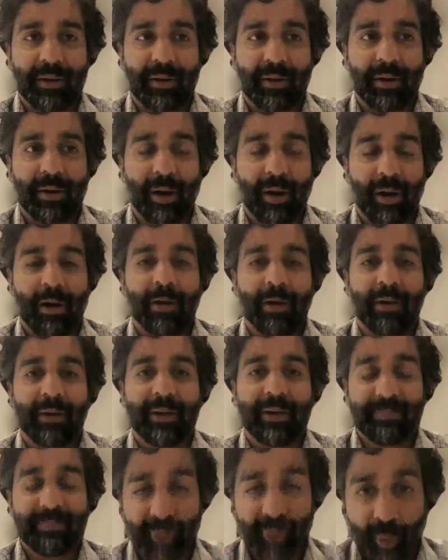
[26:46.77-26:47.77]
are
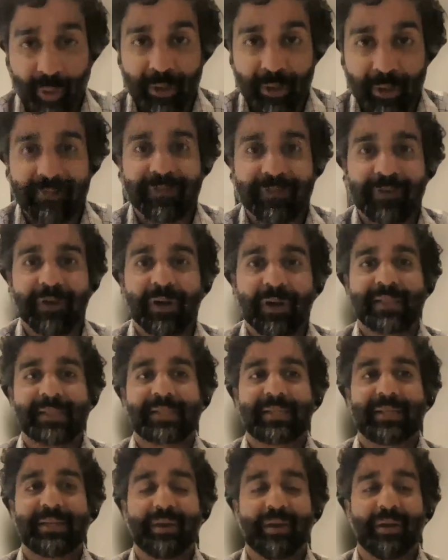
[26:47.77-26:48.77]
important for
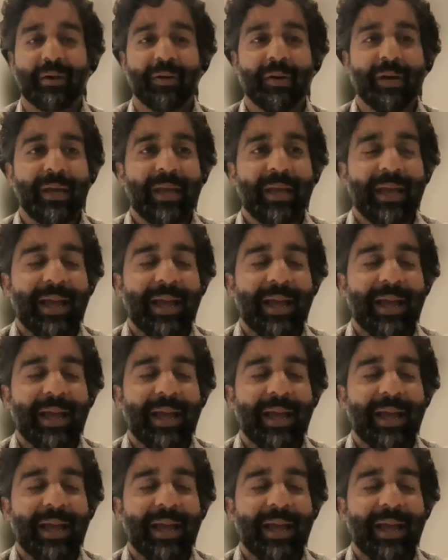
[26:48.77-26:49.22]
us to know.